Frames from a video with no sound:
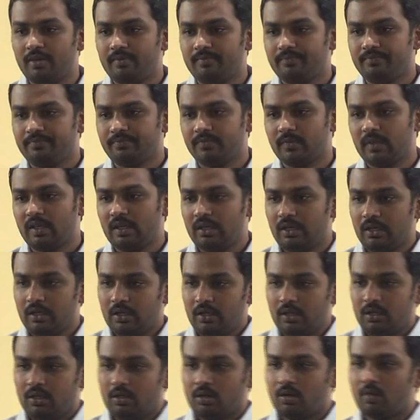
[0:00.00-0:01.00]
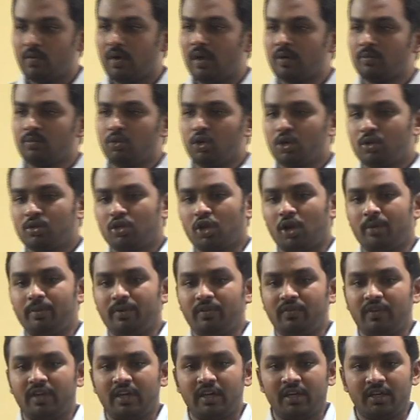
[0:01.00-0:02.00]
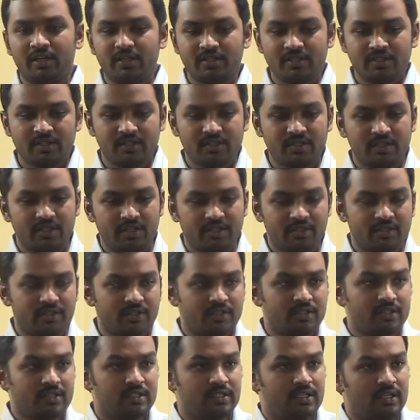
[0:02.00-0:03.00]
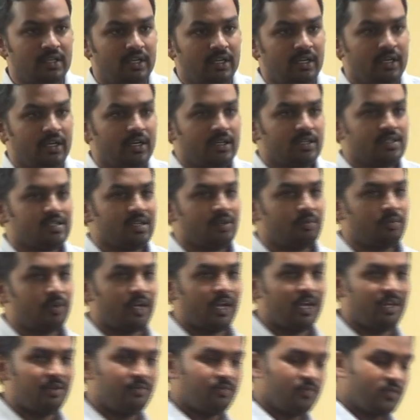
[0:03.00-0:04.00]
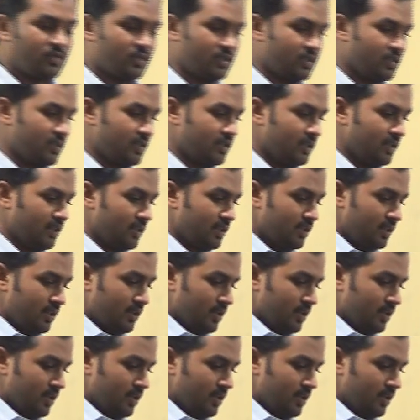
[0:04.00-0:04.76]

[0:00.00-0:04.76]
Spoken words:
Okay. Now one more topic we can discuss is, sometimes